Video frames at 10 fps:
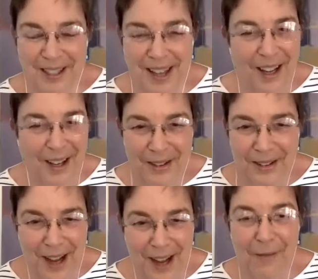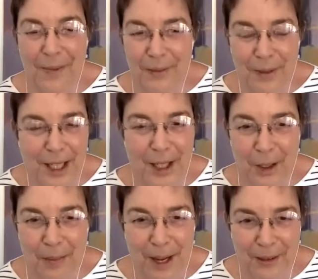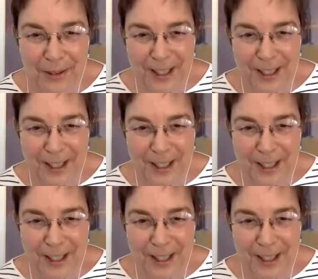why is it important to